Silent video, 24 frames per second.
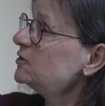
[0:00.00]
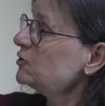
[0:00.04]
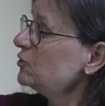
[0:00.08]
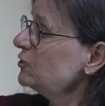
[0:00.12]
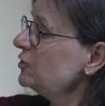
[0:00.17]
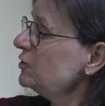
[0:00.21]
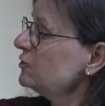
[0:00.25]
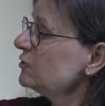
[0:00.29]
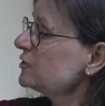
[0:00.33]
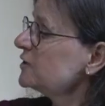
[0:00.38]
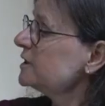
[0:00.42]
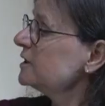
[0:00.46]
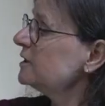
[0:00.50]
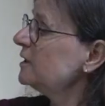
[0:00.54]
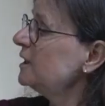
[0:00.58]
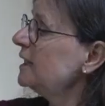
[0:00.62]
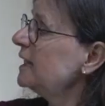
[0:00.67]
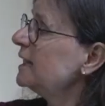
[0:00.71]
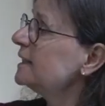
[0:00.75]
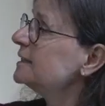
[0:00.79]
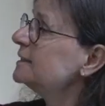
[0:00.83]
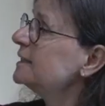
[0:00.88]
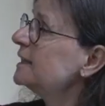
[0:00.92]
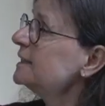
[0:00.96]
so your
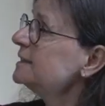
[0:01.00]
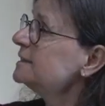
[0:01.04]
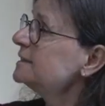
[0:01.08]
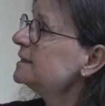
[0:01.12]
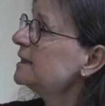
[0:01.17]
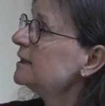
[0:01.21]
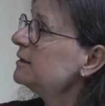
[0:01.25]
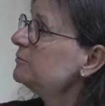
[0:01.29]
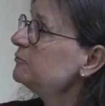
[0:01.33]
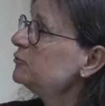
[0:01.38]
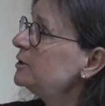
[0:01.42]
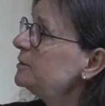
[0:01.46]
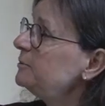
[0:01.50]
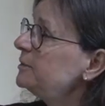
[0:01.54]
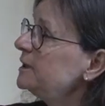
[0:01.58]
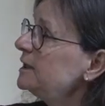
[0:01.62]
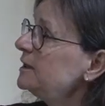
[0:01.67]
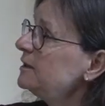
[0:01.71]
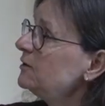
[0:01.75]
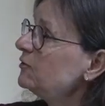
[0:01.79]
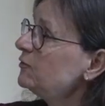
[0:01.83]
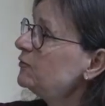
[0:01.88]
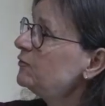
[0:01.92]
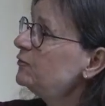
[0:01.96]
star at that time will
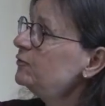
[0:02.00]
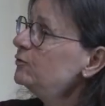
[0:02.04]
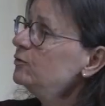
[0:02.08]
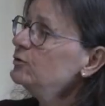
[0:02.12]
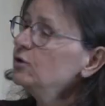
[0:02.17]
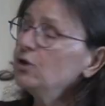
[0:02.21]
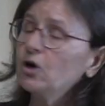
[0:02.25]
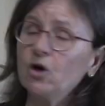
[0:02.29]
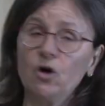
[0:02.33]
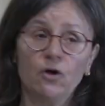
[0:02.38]
be full